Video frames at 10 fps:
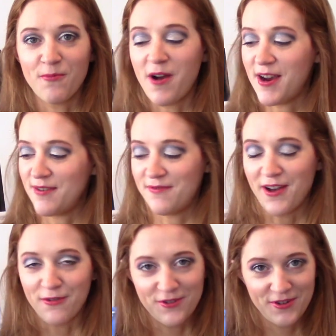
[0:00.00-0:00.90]
wine
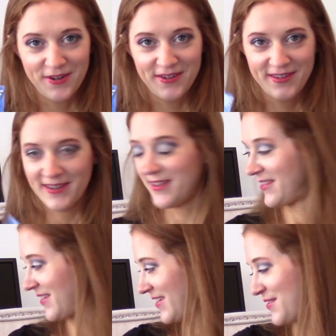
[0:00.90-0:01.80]
voucher.
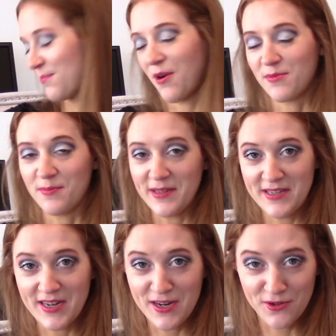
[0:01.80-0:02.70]
It's probably
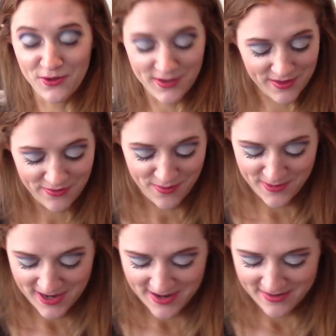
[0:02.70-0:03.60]
dangerous for
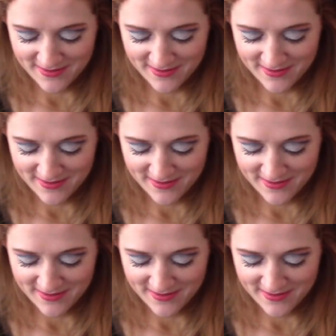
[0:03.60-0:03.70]
me.